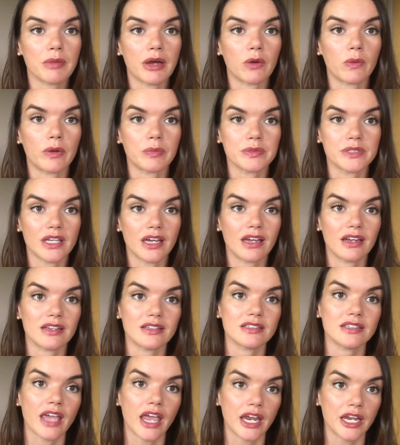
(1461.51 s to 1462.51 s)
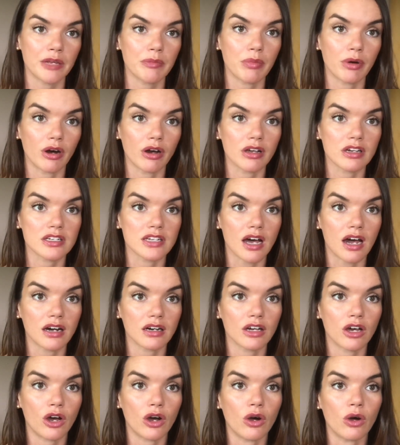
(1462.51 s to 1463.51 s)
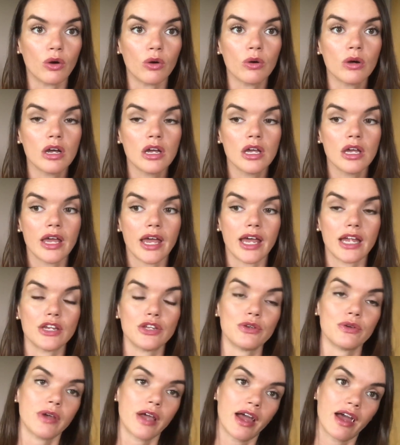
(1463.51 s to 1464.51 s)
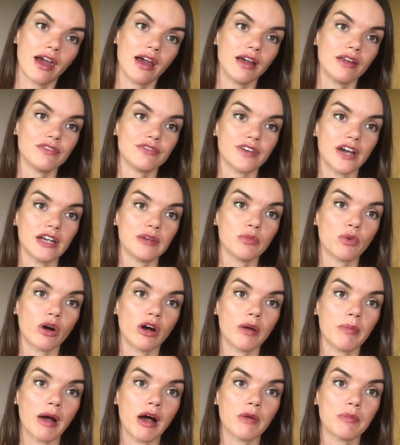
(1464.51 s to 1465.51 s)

My website is katieburke.co, and you can find out more